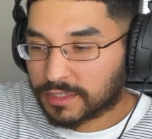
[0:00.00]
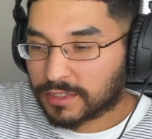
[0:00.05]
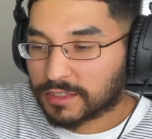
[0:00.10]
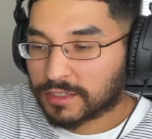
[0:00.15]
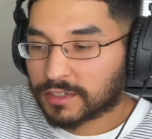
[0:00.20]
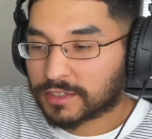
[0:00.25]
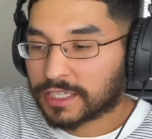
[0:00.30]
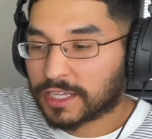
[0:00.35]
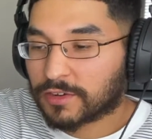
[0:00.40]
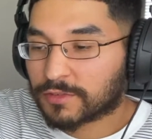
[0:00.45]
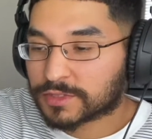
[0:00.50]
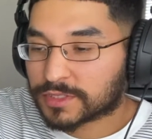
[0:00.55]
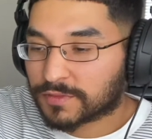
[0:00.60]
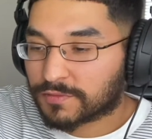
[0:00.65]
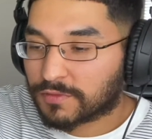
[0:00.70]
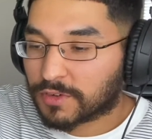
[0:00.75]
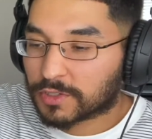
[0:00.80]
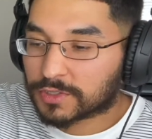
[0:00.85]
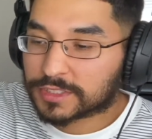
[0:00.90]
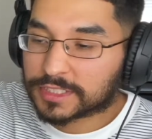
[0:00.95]
That was the
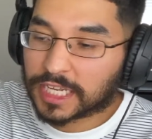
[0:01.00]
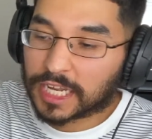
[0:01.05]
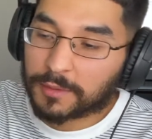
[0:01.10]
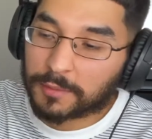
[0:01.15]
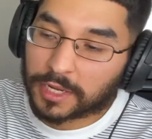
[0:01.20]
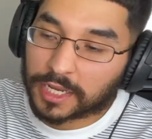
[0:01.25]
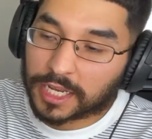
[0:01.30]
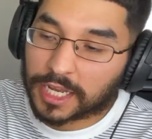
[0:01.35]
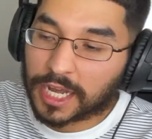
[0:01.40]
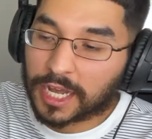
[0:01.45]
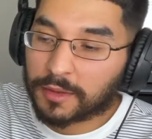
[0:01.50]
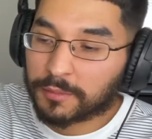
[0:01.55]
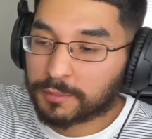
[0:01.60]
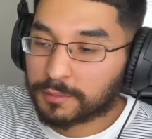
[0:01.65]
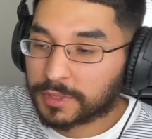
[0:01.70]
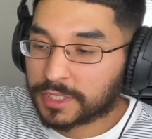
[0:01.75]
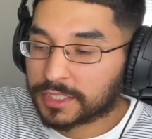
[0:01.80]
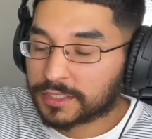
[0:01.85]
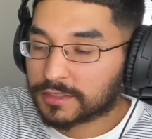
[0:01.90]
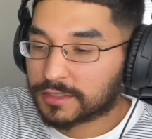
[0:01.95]
first time a cop
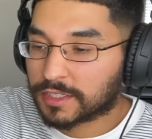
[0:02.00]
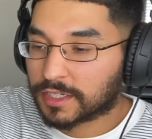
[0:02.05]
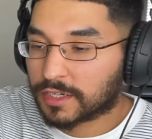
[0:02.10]
beat